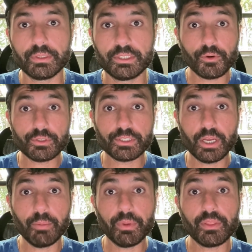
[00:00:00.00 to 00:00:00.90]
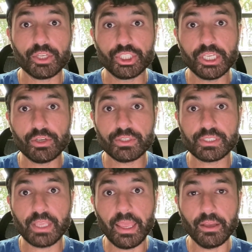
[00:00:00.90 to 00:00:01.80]
First up, the sheer
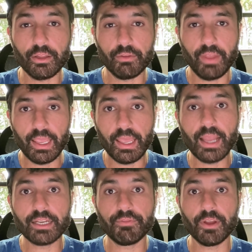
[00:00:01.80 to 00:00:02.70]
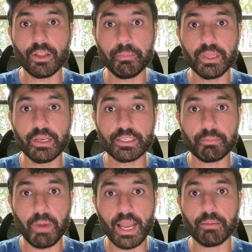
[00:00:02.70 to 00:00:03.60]
scale of A I development is
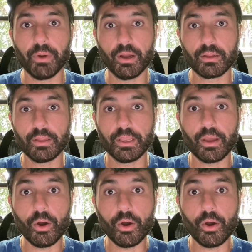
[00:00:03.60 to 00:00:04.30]
mind-boggling.